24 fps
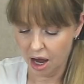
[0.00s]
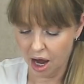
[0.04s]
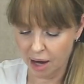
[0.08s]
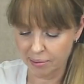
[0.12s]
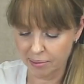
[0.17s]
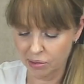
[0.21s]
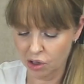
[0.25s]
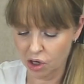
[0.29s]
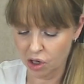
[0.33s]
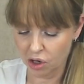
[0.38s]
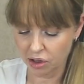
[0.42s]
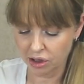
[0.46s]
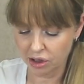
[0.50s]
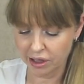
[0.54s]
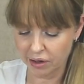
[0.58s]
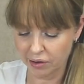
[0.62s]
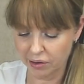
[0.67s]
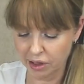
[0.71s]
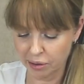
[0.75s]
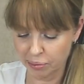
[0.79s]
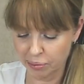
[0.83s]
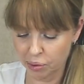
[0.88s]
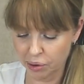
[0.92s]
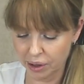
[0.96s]
I'm not
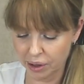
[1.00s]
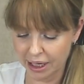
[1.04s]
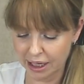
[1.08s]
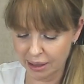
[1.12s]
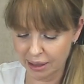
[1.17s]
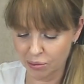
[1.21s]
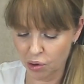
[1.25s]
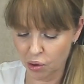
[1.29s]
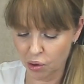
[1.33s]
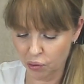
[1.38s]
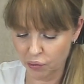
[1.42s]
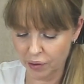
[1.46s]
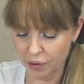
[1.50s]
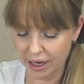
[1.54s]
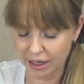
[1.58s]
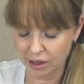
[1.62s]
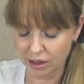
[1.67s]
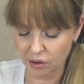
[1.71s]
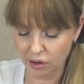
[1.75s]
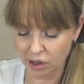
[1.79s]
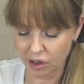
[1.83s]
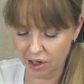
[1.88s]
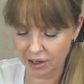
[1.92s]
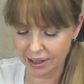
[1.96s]
going to put any more
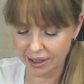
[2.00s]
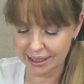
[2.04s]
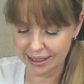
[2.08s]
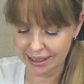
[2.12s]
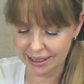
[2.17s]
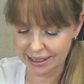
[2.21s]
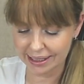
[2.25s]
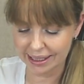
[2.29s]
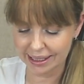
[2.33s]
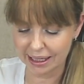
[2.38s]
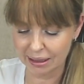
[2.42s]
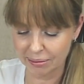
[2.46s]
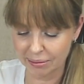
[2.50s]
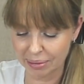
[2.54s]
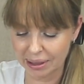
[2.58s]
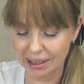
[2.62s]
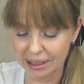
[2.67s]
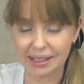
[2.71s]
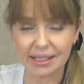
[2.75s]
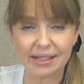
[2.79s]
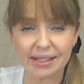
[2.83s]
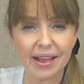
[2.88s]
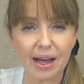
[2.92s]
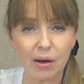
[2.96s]
retinol on his skin
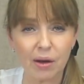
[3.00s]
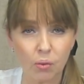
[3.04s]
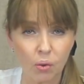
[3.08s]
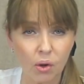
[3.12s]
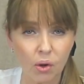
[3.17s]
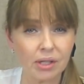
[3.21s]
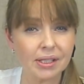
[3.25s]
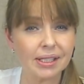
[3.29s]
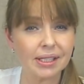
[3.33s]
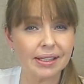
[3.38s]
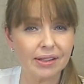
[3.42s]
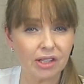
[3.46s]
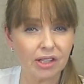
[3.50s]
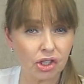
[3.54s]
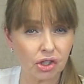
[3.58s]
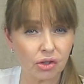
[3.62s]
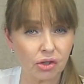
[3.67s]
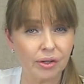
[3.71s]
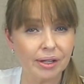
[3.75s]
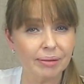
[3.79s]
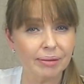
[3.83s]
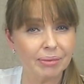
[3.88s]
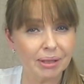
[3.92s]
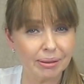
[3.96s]
because that was in the
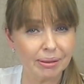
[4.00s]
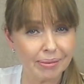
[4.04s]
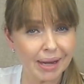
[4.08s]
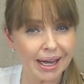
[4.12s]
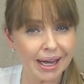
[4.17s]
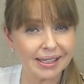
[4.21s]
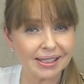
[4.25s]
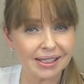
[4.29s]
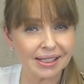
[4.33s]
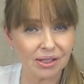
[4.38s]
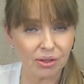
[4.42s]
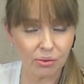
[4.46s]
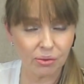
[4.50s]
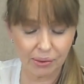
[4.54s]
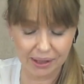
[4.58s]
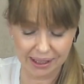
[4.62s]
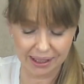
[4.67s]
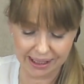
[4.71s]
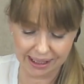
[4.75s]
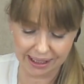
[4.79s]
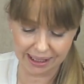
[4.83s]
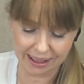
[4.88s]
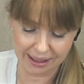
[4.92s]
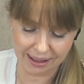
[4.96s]
treatment mask that we
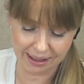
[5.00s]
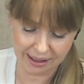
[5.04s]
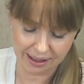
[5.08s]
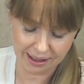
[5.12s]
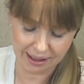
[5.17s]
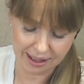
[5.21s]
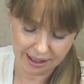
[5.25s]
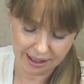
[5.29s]
did.